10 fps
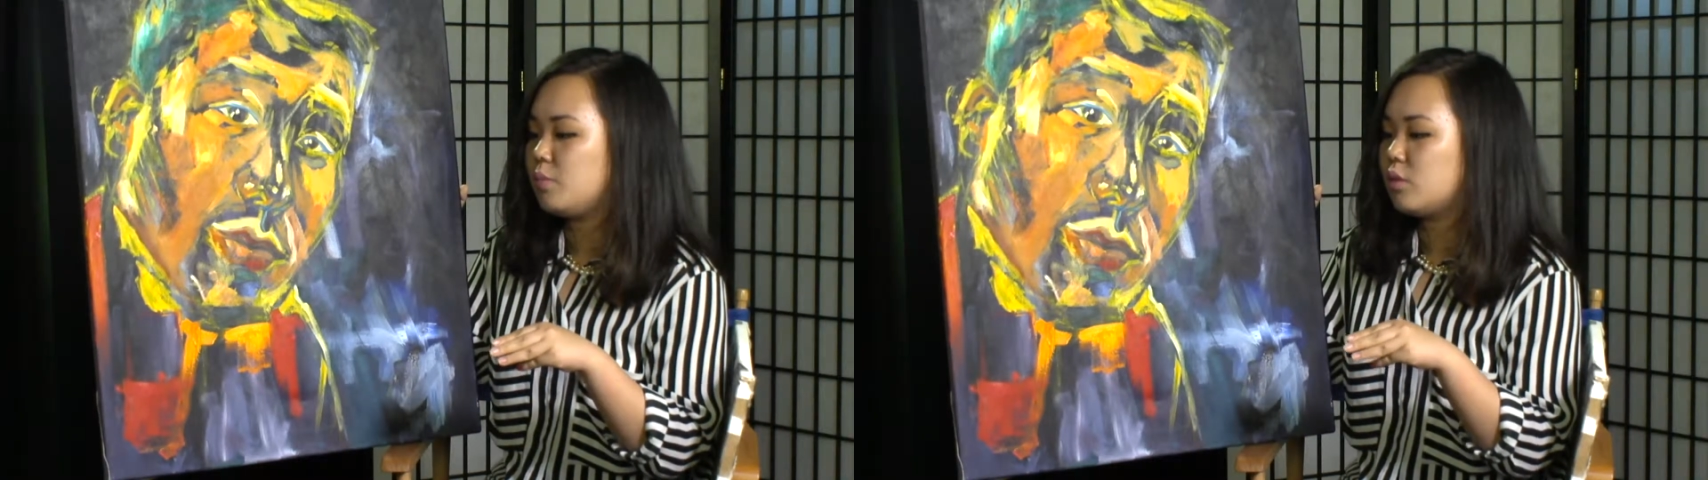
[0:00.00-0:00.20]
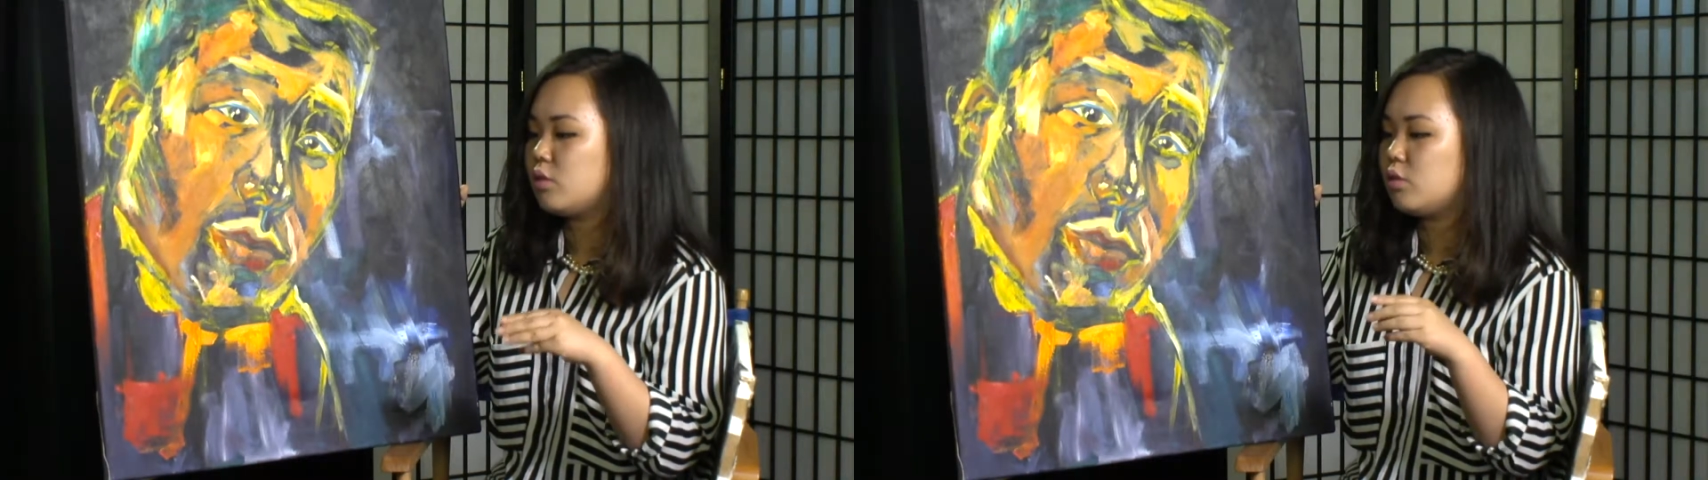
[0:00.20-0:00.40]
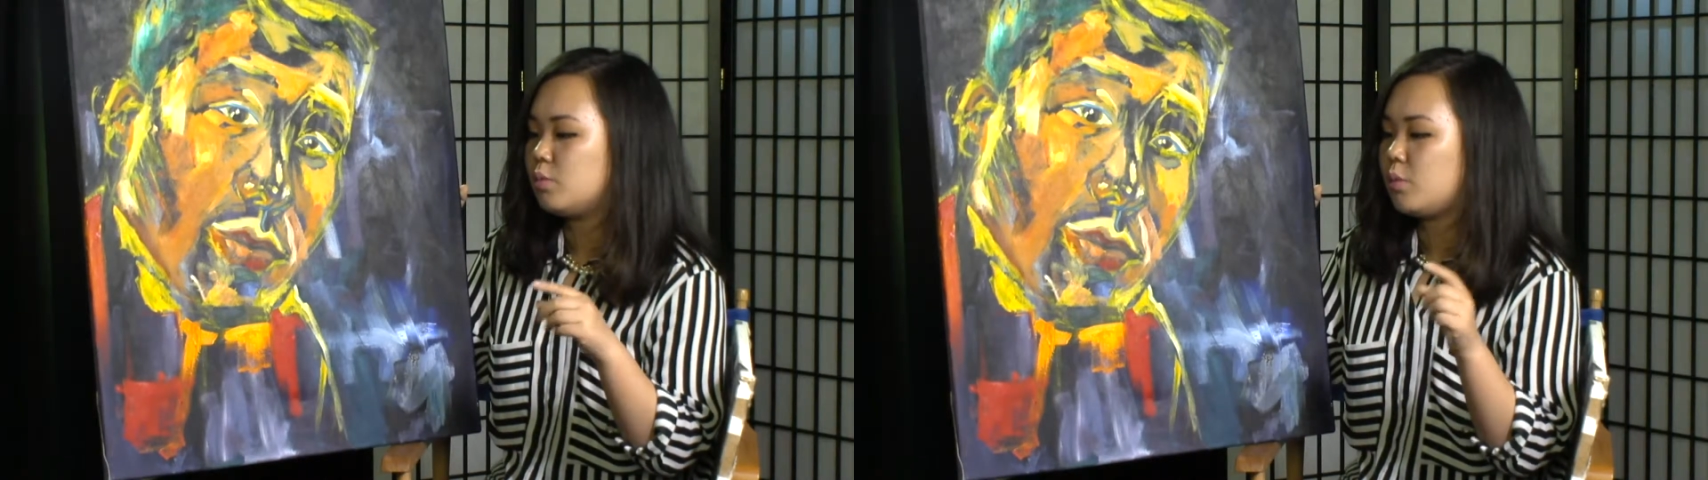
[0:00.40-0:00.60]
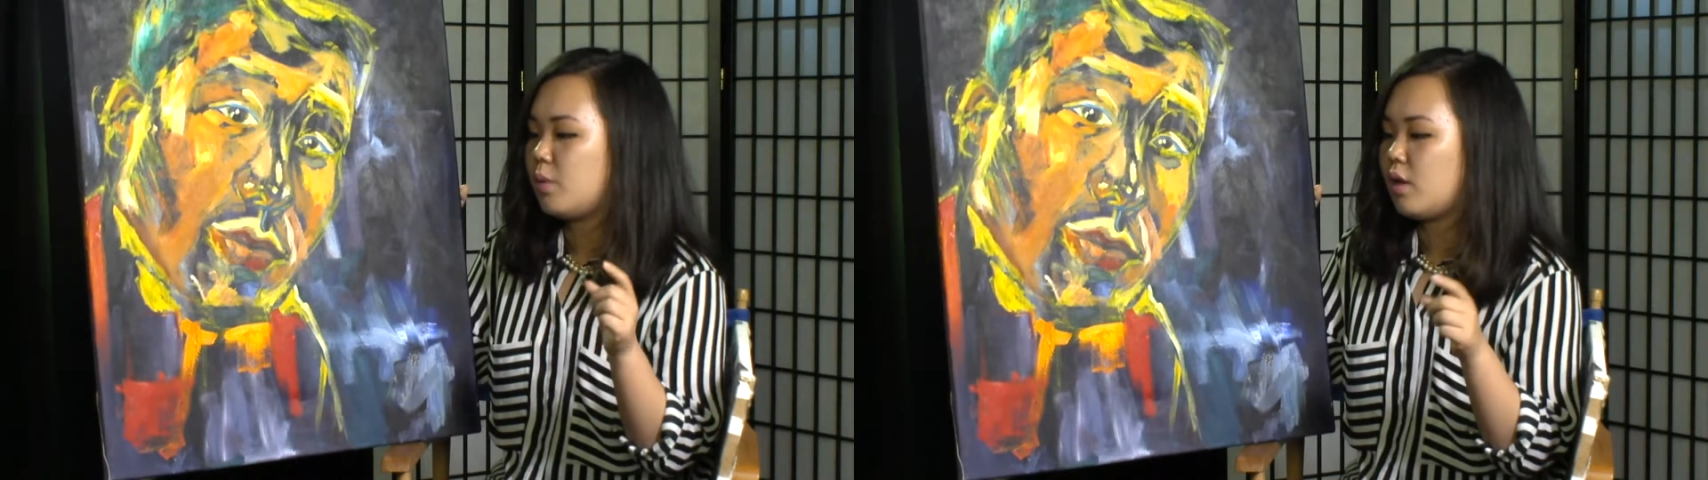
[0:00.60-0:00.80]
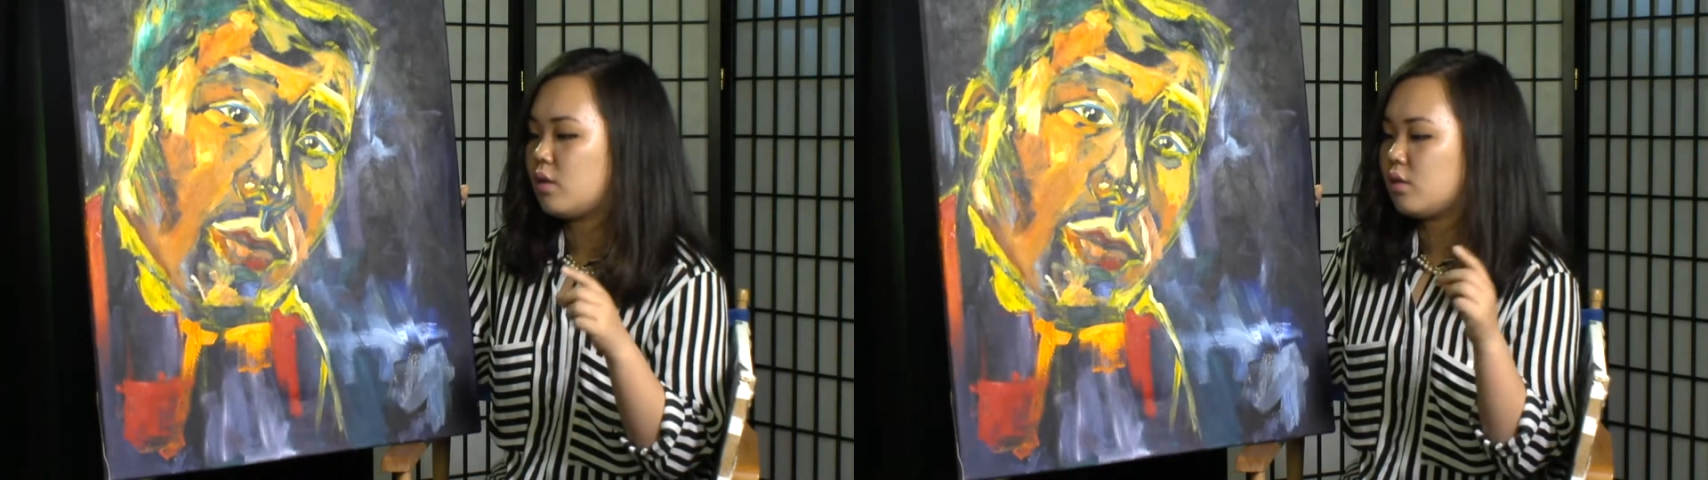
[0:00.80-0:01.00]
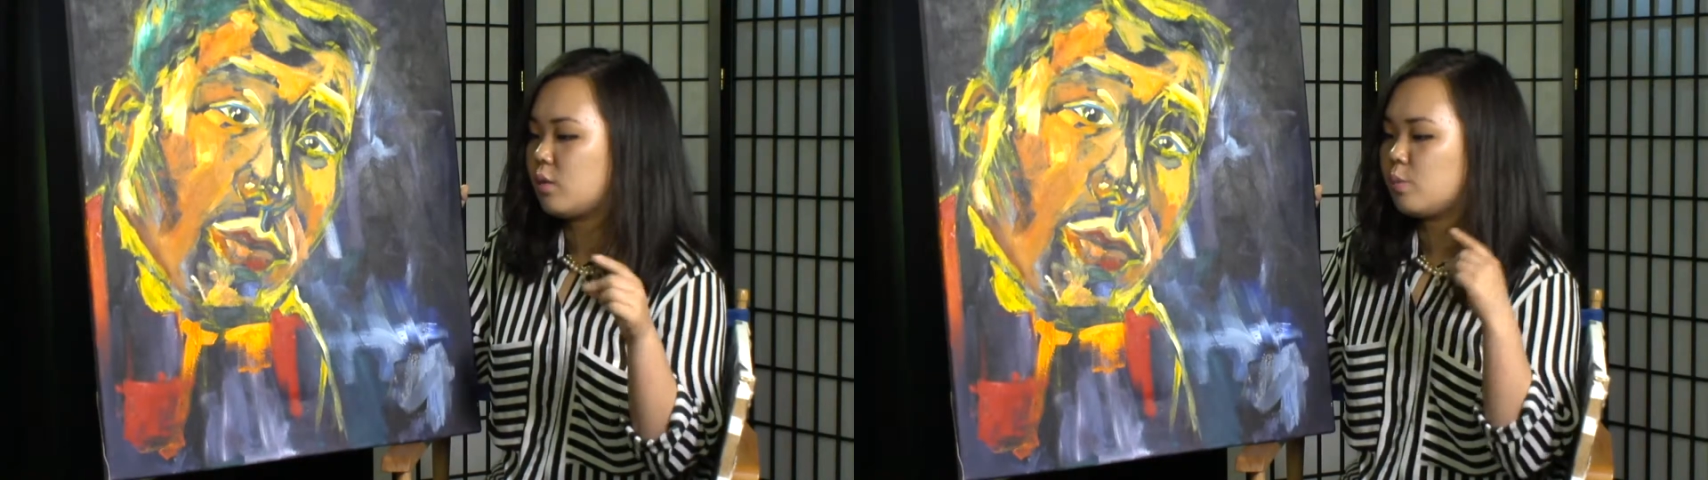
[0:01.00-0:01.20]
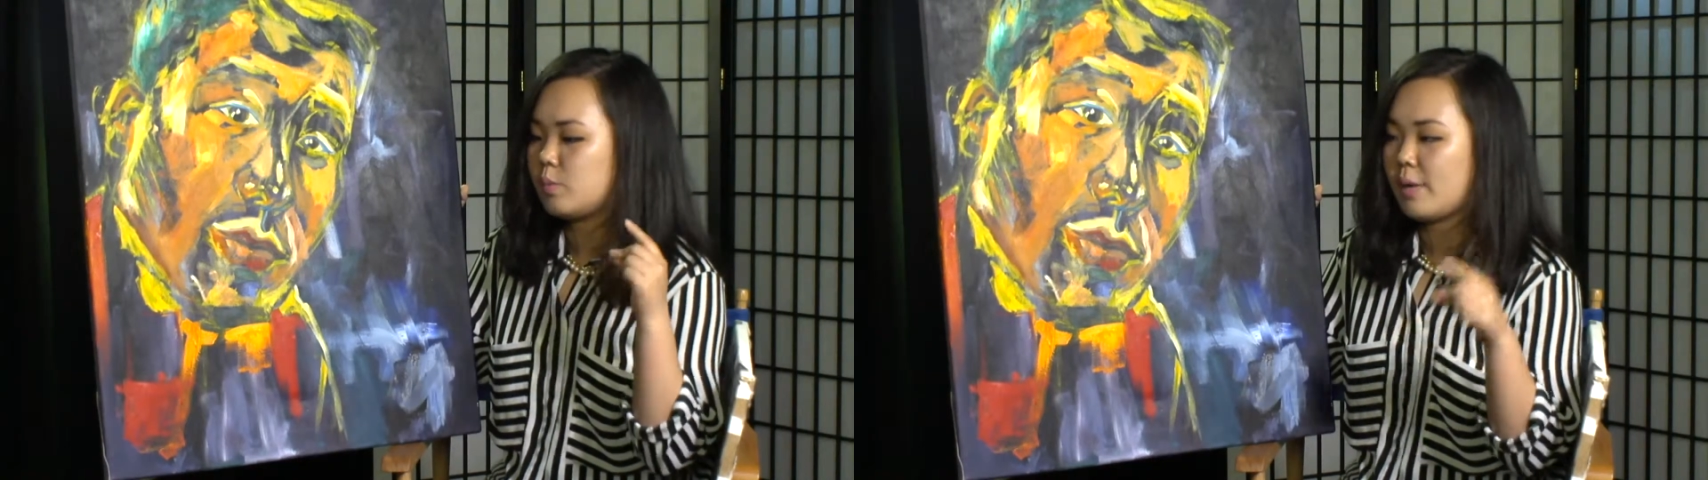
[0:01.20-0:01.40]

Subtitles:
Superman Comes